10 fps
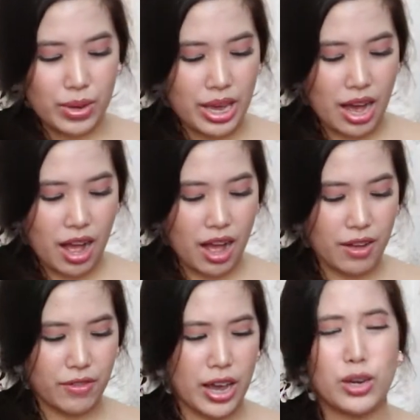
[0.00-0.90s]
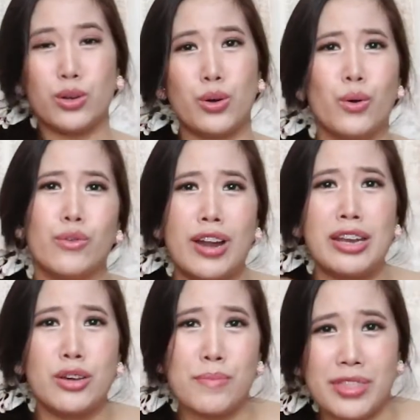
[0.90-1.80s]
we have, I don't know,
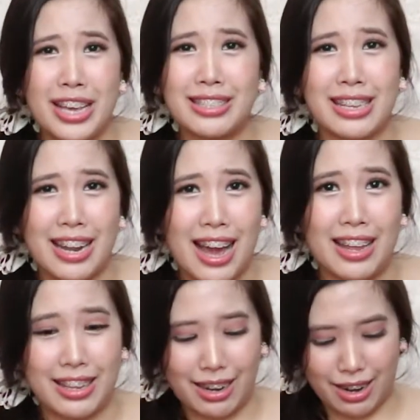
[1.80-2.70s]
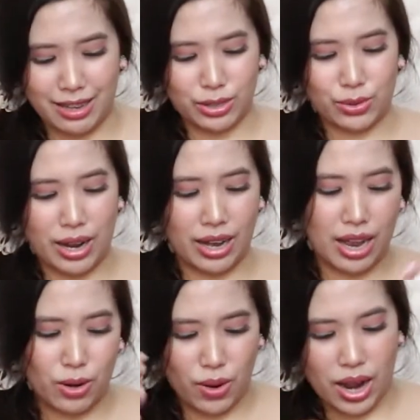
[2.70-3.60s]
random things na naadere. So,
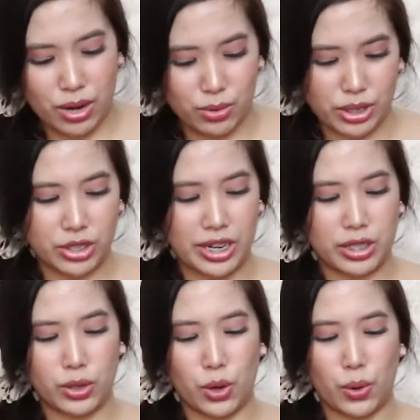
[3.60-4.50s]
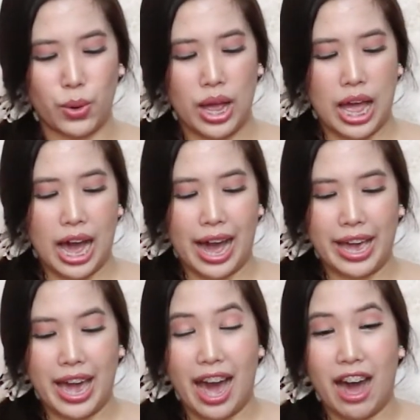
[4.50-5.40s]
naghalo-halo na siya. So,
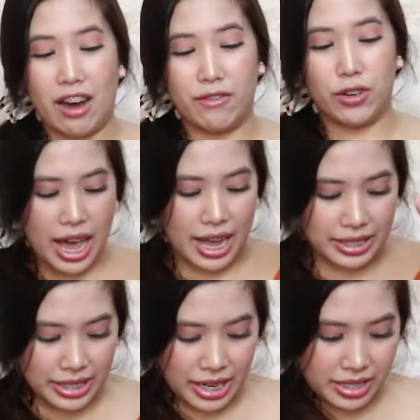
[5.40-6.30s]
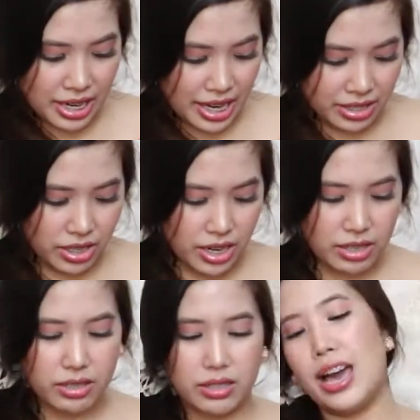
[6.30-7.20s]
I have hand
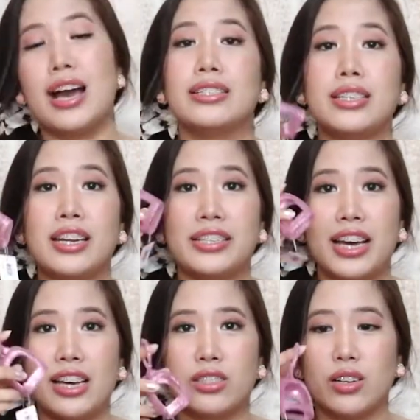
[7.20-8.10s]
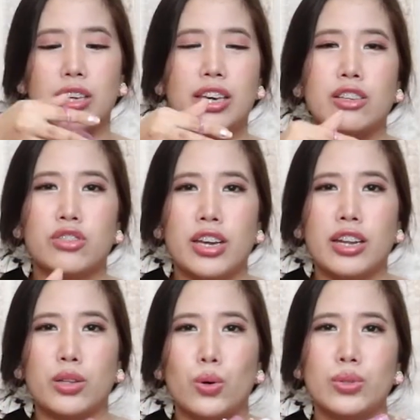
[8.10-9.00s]
sanitizers, hand sanitizer keychain.
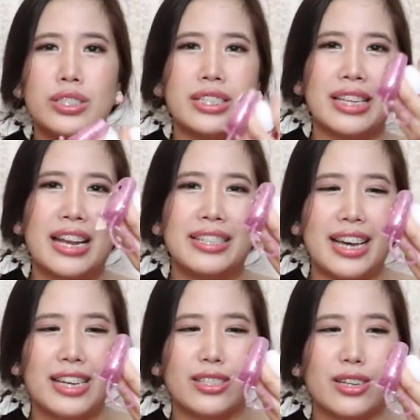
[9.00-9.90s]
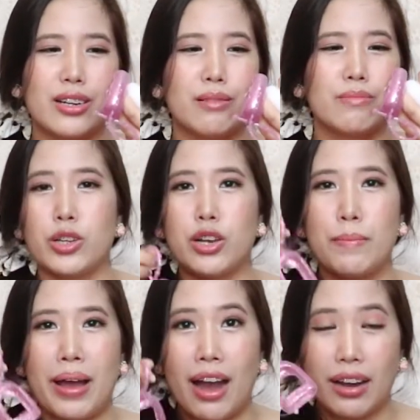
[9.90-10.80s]
It holds the sanitizer on your
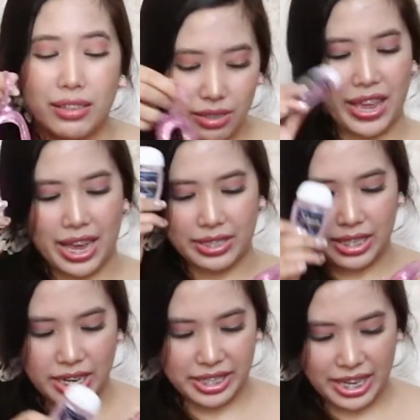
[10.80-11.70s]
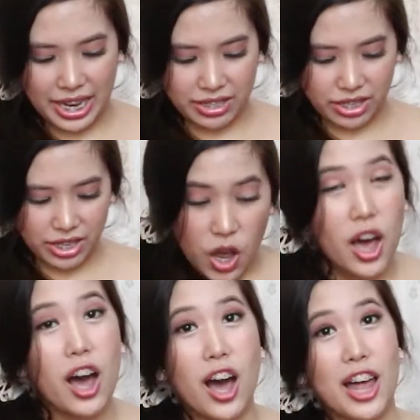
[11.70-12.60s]
bag. Hand sanitizer,
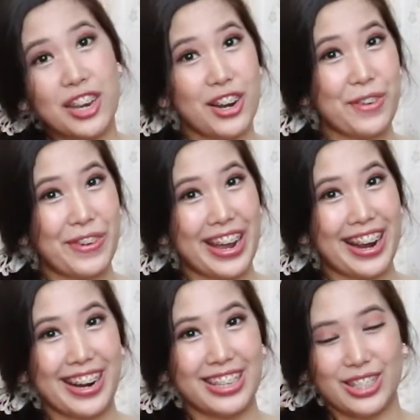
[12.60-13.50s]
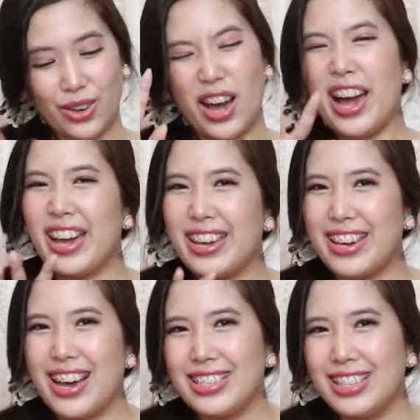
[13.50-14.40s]
underwear. So, I
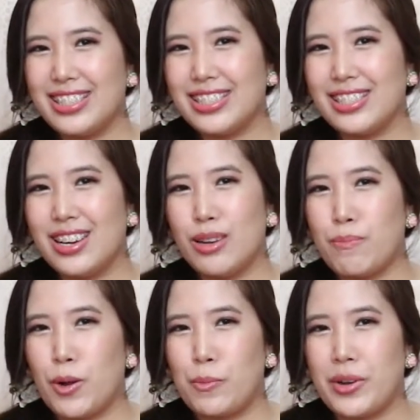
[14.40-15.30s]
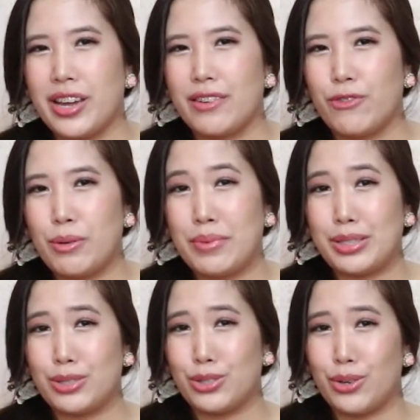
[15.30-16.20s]
guess it's inappropriate for me
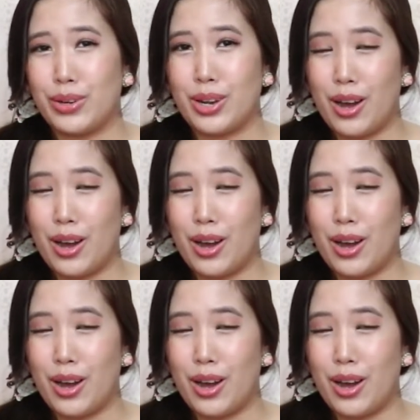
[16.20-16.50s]
to show it